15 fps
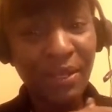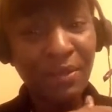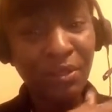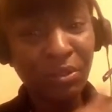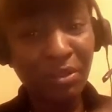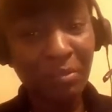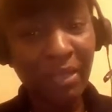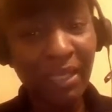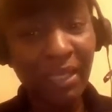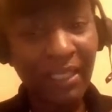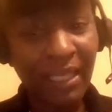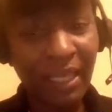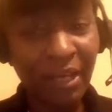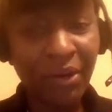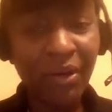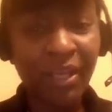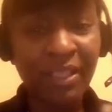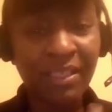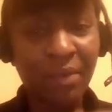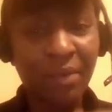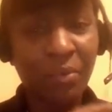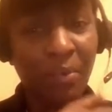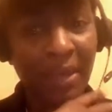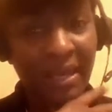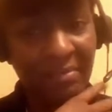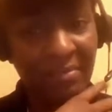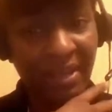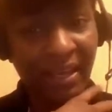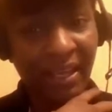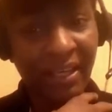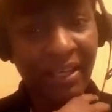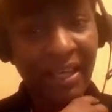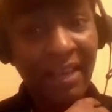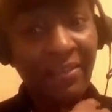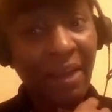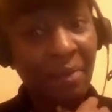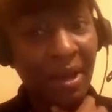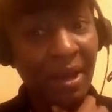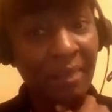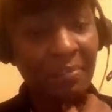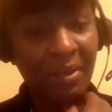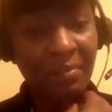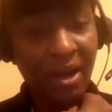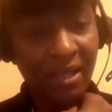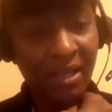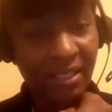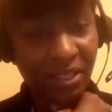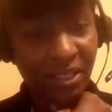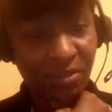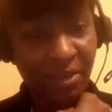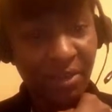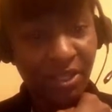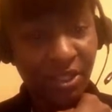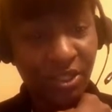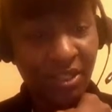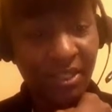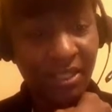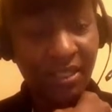So somebody can hear it and say, well, wait a minute, that might be my situation.